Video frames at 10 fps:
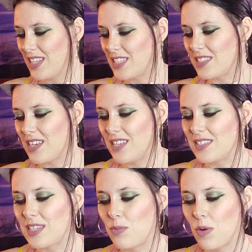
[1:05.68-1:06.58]
Let's
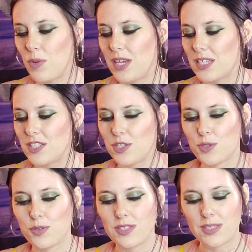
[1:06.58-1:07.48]
see what we can
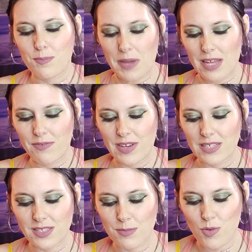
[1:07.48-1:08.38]
do to
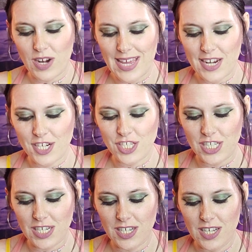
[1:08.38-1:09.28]
manifest more
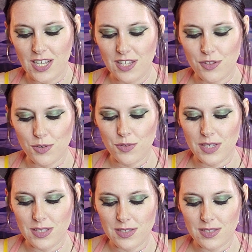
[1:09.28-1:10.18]
energy through
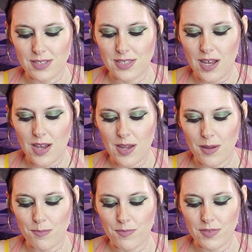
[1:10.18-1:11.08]
this
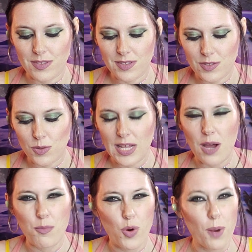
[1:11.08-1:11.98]
time to
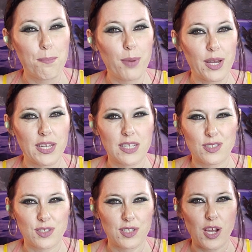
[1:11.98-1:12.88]
allow more
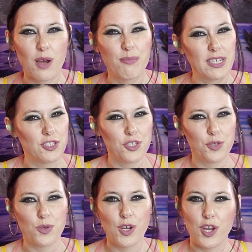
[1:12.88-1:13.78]
abundance to come
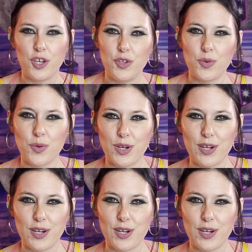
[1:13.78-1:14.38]
into your